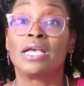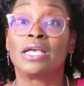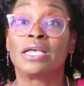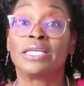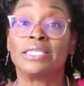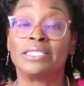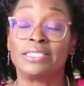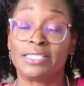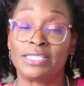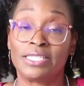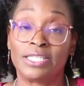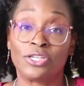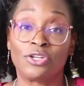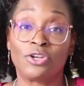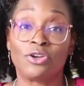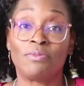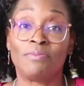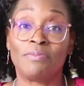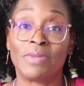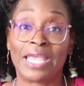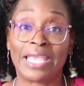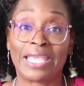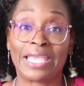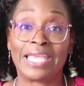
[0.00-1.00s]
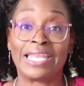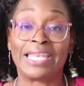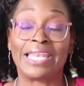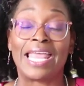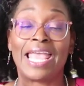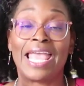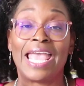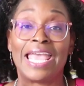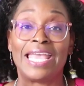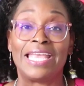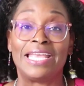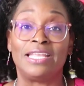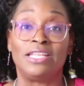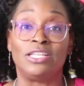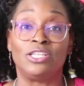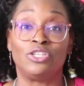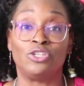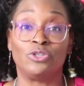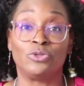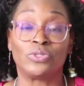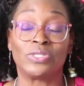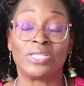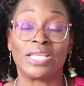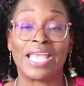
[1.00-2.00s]
Consider
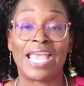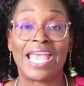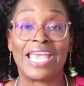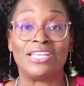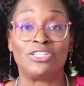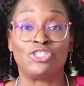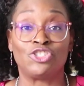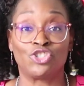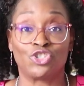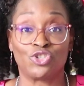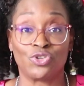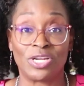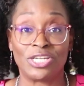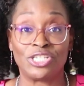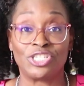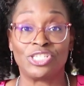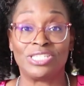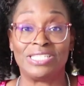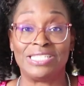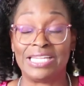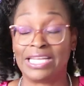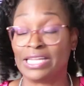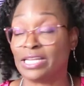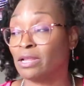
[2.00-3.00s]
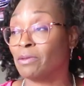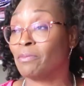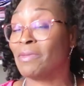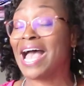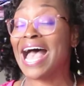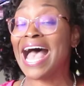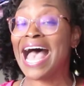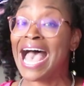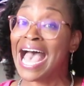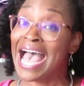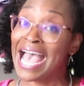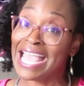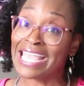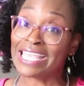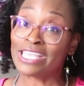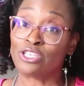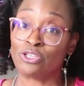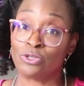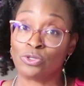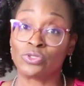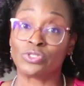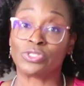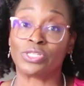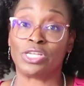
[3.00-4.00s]
using a stretch denim. I
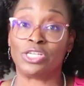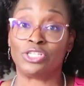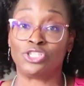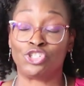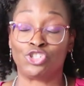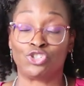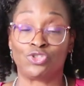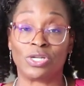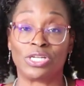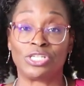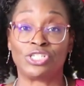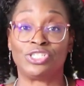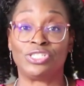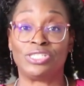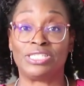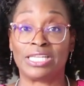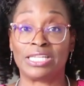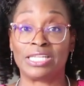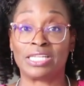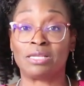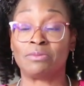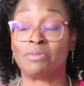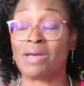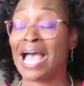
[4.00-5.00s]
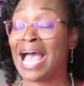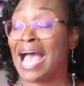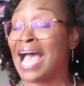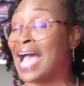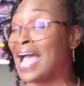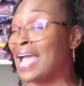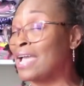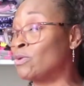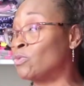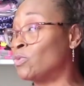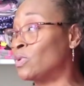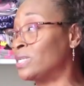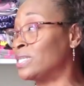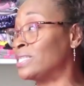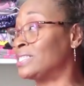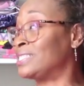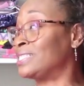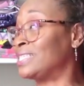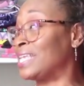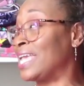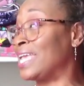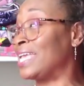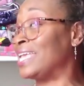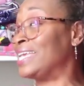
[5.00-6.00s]
use a stretch denim. I want to
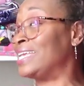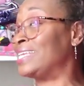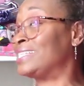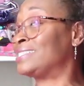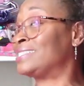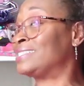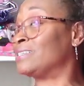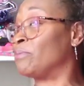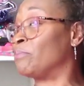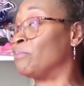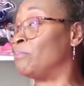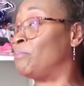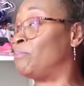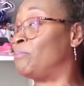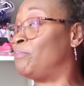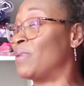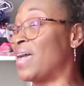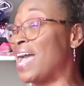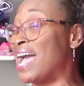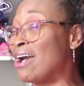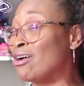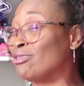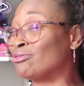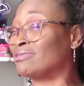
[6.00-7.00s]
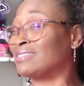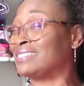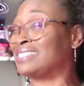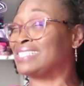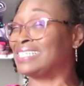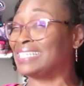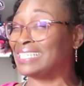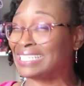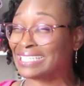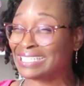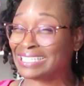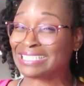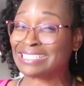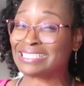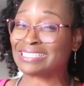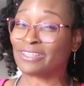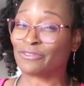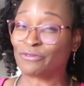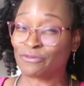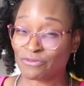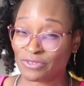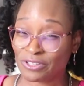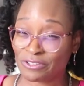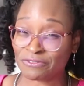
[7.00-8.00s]
say it's about 10
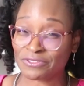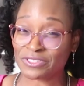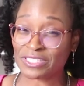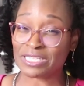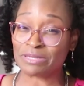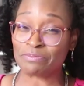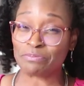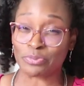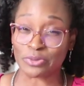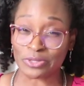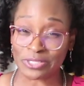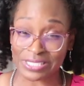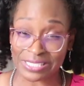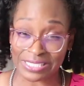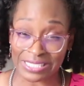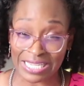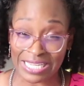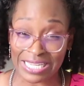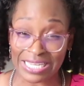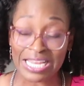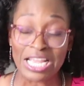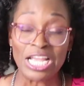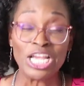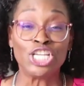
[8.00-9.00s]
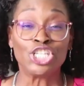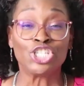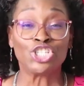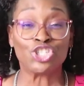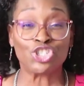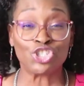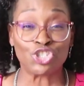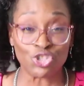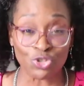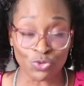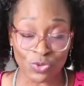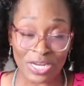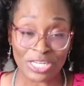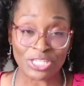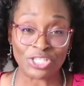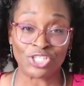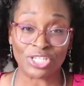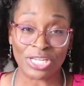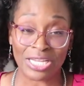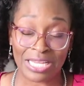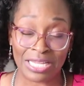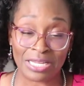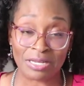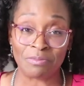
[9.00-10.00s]
to 15% stretch
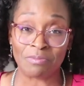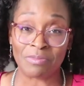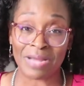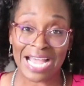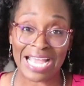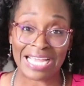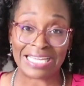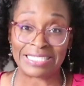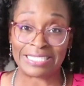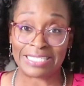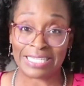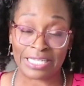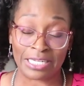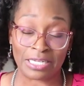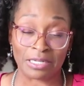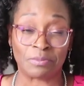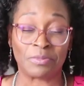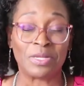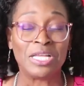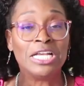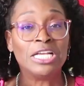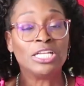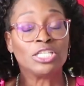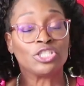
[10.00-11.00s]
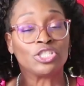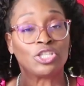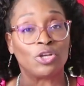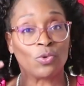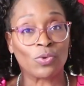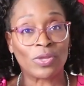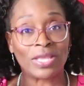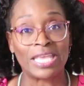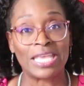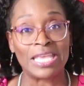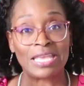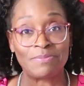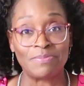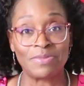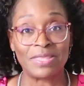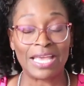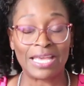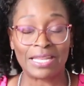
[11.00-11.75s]
in my denim. So keep